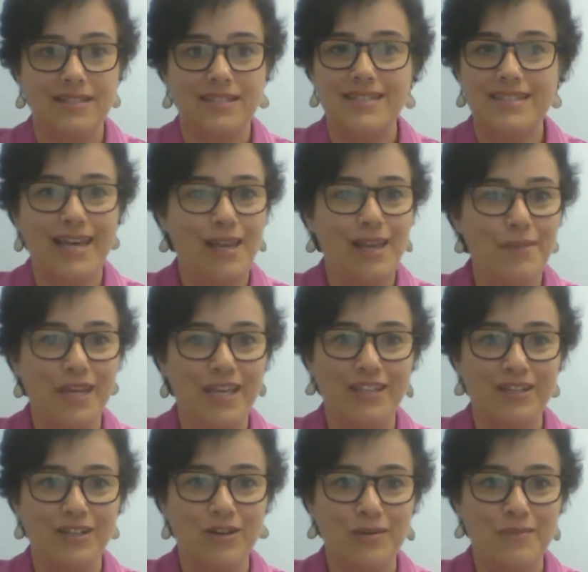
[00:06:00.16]
Tell me in
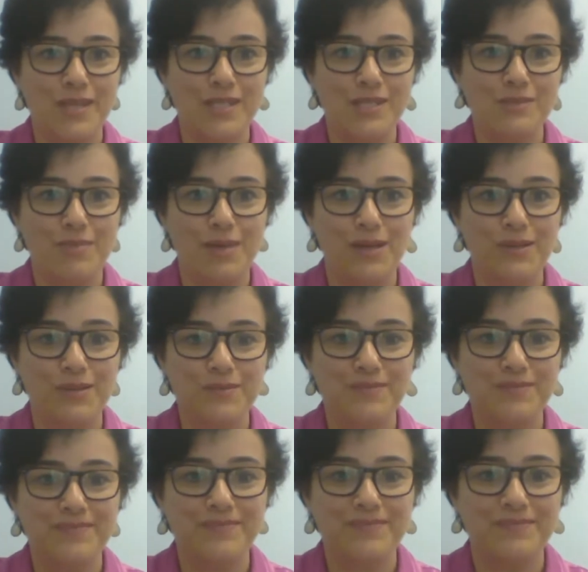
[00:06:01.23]
the comments below.
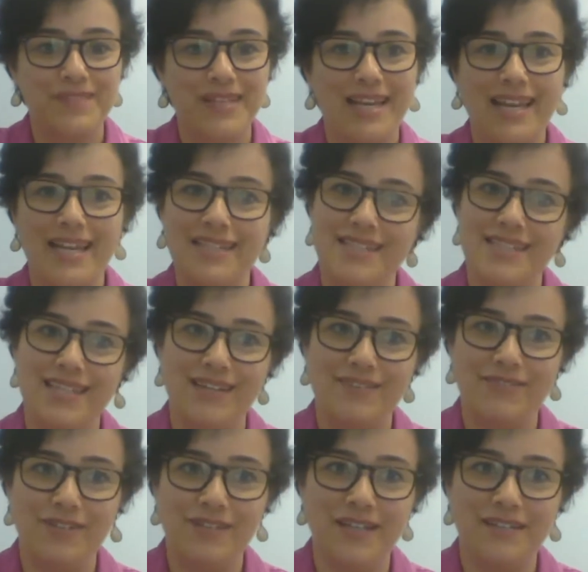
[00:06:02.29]
Let's see if you get